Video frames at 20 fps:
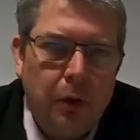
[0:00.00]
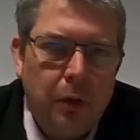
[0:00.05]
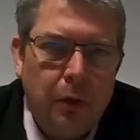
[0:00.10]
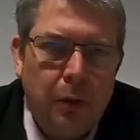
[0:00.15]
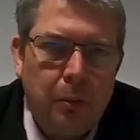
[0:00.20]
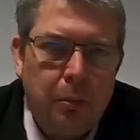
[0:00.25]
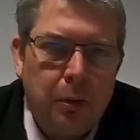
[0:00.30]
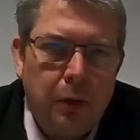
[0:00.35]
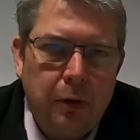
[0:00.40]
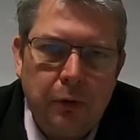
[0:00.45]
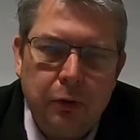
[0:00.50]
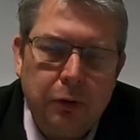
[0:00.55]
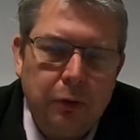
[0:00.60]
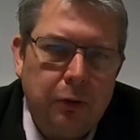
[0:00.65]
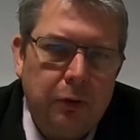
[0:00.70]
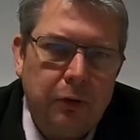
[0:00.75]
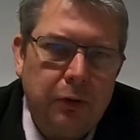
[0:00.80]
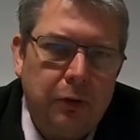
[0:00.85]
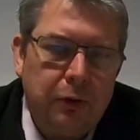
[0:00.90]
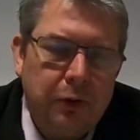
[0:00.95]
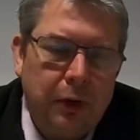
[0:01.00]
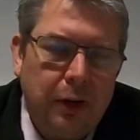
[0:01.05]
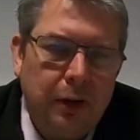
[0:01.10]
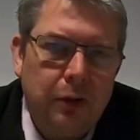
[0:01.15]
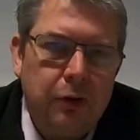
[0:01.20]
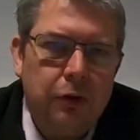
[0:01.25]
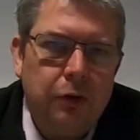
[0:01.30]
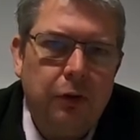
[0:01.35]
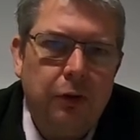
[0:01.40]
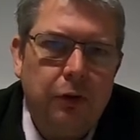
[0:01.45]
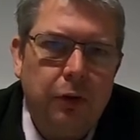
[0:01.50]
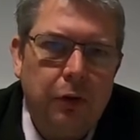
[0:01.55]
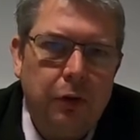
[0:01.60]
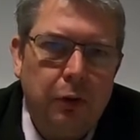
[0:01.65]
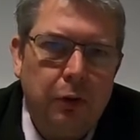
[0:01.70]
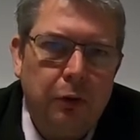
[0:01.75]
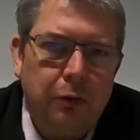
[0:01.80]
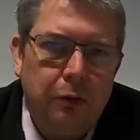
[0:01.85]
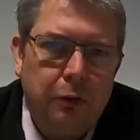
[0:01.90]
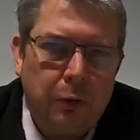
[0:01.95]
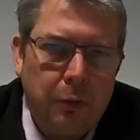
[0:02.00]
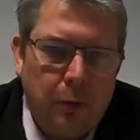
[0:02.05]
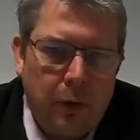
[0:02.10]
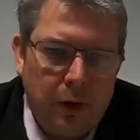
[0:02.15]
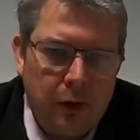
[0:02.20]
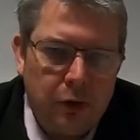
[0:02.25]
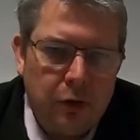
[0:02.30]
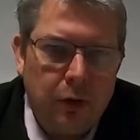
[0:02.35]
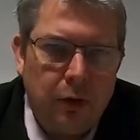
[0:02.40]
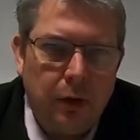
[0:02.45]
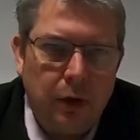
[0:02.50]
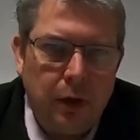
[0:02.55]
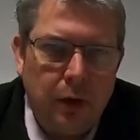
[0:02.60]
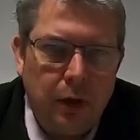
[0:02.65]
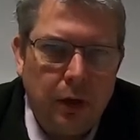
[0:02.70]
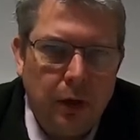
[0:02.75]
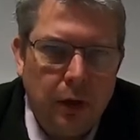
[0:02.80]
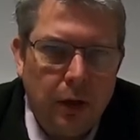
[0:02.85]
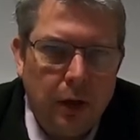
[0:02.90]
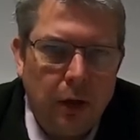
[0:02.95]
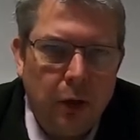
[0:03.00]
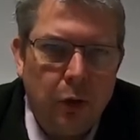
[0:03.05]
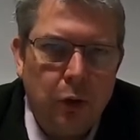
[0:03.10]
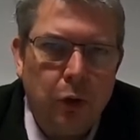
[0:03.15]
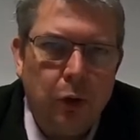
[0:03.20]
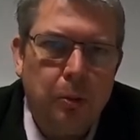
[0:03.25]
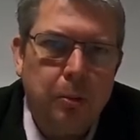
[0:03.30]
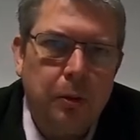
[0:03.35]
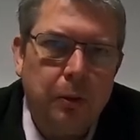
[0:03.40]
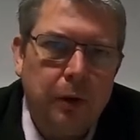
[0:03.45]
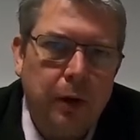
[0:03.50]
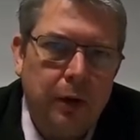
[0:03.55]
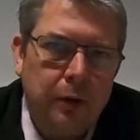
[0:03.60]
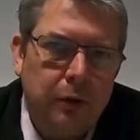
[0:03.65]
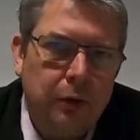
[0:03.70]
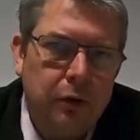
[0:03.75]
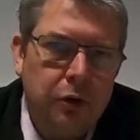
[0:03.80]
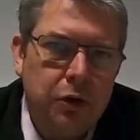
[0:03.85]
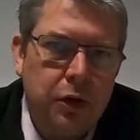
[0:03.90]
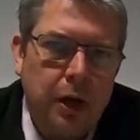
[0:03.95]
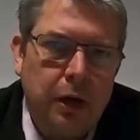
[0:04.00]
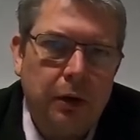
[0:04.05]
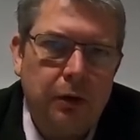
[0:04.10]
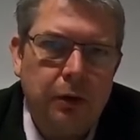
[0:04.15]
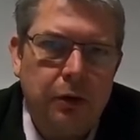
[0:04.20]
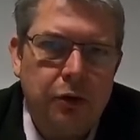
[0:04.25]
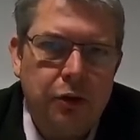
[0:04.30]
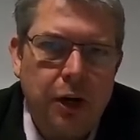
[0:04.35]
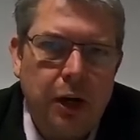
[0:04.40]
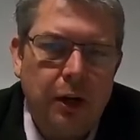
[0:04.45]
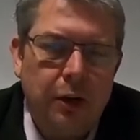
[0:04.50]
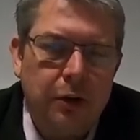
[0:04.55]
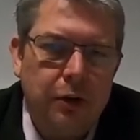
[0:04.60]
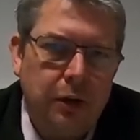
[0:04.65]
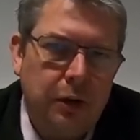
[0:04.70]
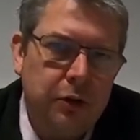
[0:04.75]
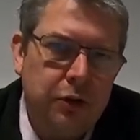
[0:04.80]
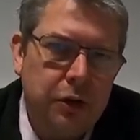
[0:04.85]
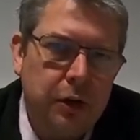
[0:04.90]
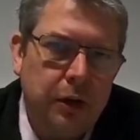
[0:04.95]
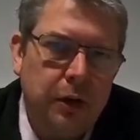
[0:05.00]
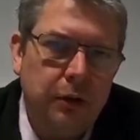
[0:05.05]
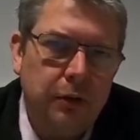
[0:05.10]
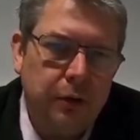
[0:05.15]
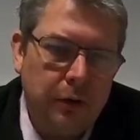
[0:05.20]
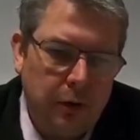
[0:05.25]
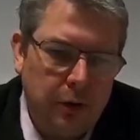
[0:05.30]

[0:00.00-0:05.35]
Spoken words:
the printer is intelligent enough to actually incorporate and check the check digit